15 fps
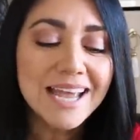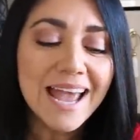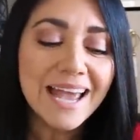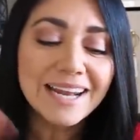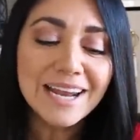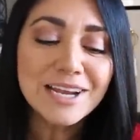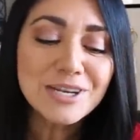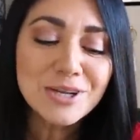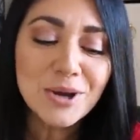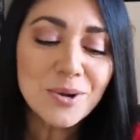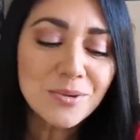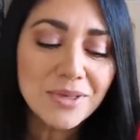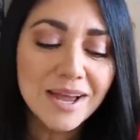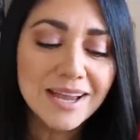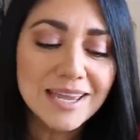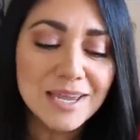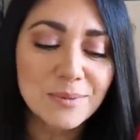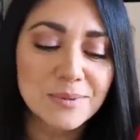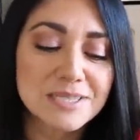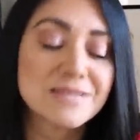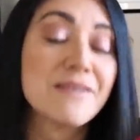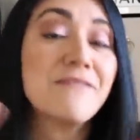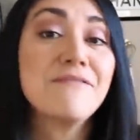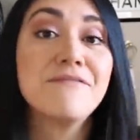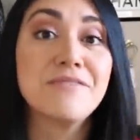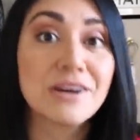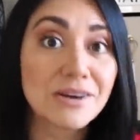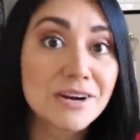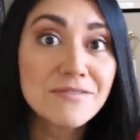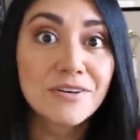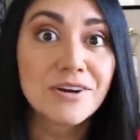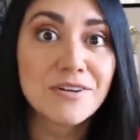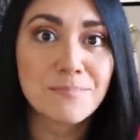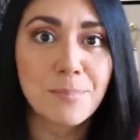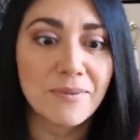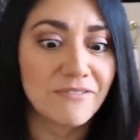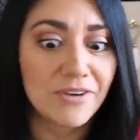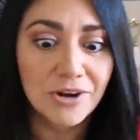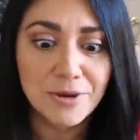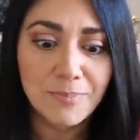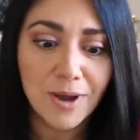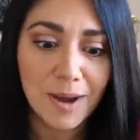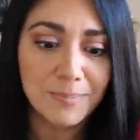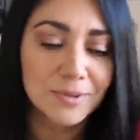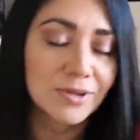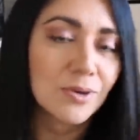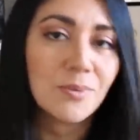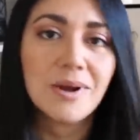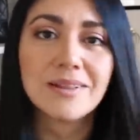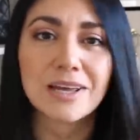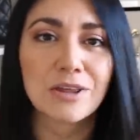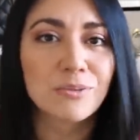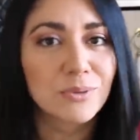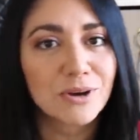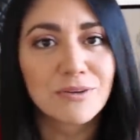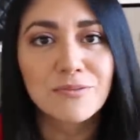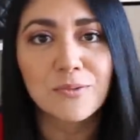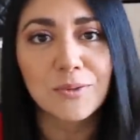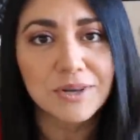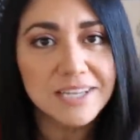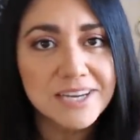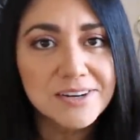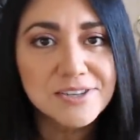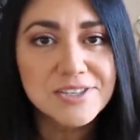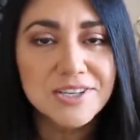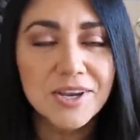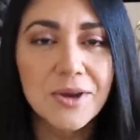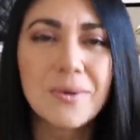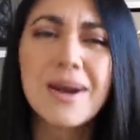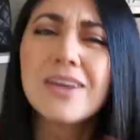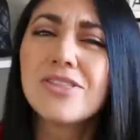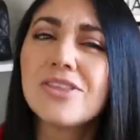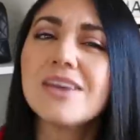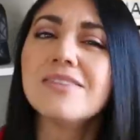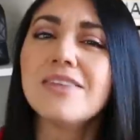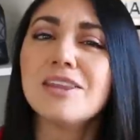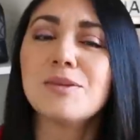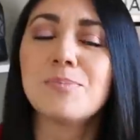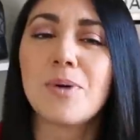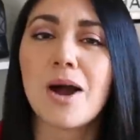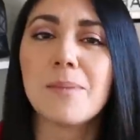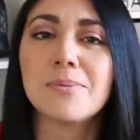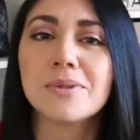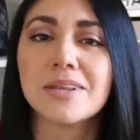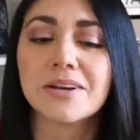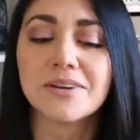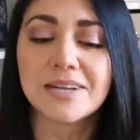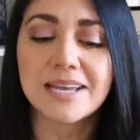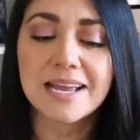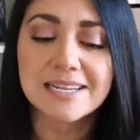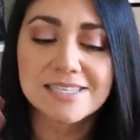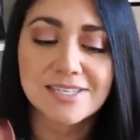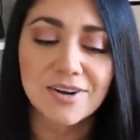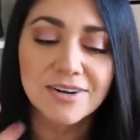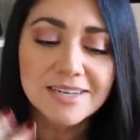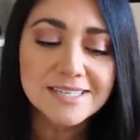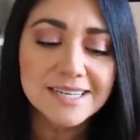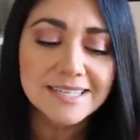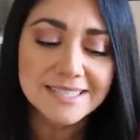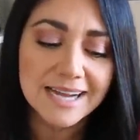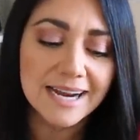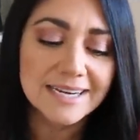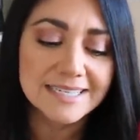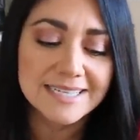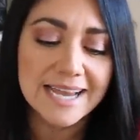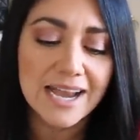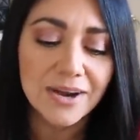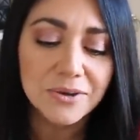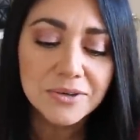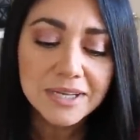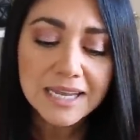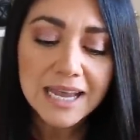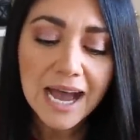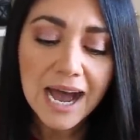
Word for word: And I know that it was very, very, very popular, what, like three or four years ago. I think that the popularity has started to die down.